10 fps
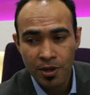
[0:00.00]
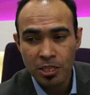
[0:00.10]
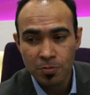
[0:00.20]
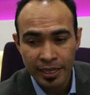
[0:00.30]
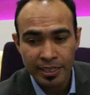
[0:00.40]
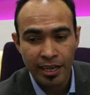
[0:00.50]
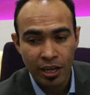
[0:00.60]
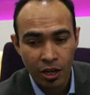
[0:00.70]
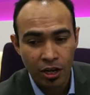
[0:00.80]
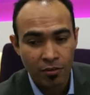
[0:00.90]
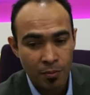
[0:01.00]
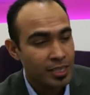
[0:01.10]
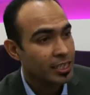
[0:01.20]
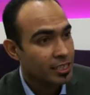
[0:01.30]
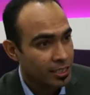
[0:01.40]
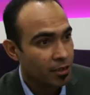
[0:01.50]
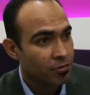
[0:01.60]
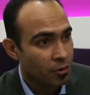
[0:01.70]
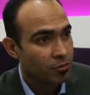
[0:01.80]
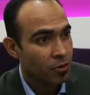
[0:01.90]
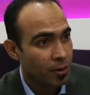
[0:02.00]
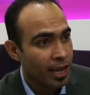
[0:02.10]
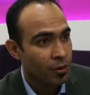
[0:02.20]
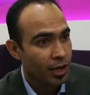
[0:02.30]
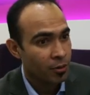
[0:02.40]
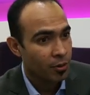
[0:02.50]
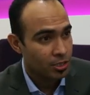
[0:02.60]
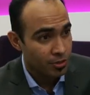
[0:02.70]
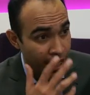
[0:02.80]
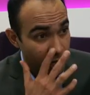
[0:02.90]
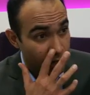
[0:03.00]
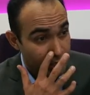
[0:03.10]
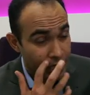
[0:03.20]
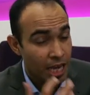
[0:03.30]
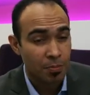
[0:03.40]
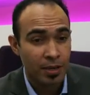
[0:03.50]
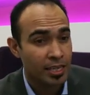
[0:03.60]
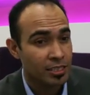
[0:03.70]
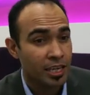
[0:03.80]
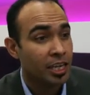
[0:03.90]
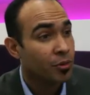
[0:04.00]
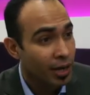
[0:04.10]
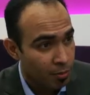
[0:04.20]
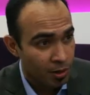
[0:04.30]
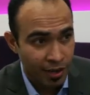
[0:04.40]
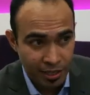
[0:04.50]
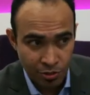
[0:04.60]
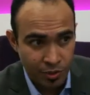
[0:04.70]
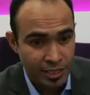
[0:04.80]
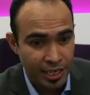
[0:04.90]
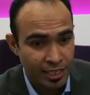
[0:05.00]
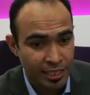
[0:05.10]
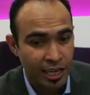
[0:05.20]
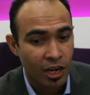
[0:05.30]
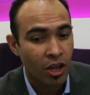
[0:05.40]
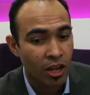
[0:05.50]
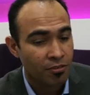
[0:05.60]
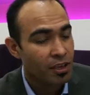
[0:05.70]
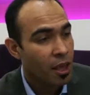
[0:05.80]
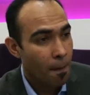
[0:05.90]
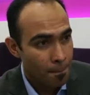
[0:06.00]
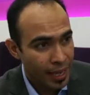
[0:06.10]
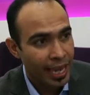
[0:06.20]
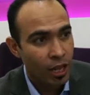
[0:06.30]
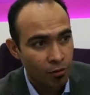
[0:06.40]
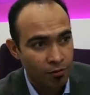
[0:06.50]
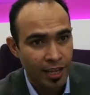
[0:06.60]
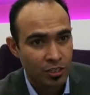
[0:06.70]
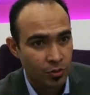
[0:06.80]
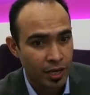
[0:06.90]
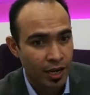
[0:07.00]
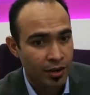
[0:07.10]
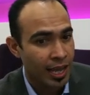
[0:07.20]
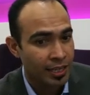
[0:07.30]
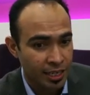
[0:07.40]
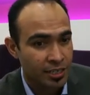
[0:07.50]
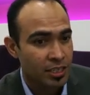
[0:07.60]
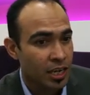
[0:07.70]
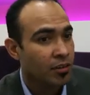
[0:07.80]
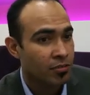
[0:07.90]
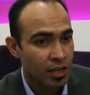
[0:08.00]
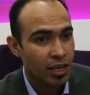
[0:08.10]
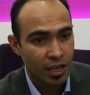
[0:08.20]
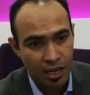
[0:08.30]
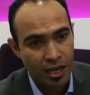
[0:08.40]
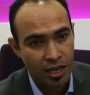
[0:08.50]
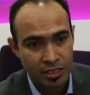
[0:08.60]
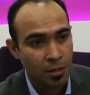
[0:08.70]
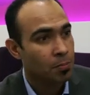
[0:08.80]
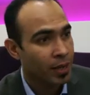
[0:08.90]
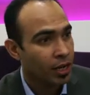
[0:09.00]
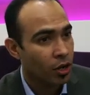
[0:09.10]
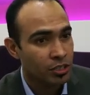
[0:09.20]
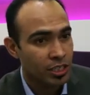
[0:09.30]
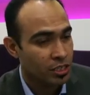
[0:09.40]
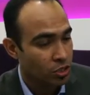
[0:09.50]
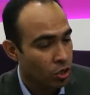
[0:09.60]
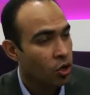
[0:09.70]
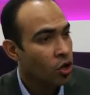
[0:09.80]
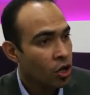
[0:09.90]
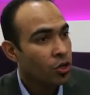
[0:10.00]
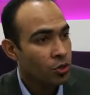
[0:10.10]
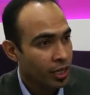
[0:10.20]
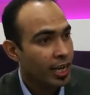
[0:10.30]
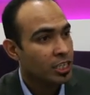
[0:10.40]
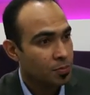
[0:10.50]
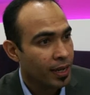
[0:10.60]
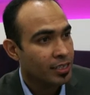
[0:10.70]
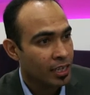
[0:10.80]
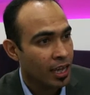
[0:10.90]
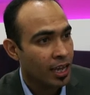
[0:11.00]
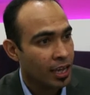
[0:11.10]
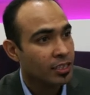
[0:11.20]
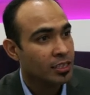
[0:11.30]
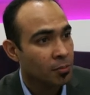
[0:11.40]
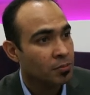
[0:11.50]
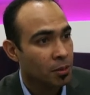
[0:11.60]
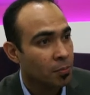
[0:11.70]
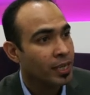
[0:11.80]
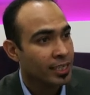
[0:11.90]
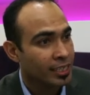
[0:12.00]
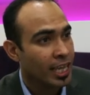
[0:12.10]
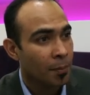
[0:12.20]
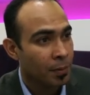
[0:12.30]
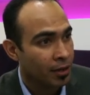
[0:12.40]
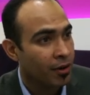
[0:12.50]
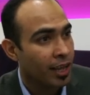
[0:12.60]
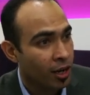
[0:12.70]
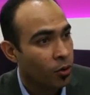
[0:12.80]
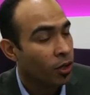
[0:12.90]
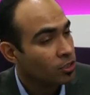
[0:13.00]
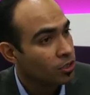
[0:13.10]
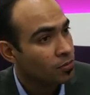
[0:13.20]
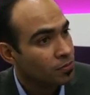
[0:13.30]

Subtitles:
we're expecting a lot of amazing stuff from Halo Anniversary. Halo as an IP has done incredibly well in the region. I think there are a lot of big Halo fans over here, and they deserve some big launches. So we can expect some big things happening around Halo also.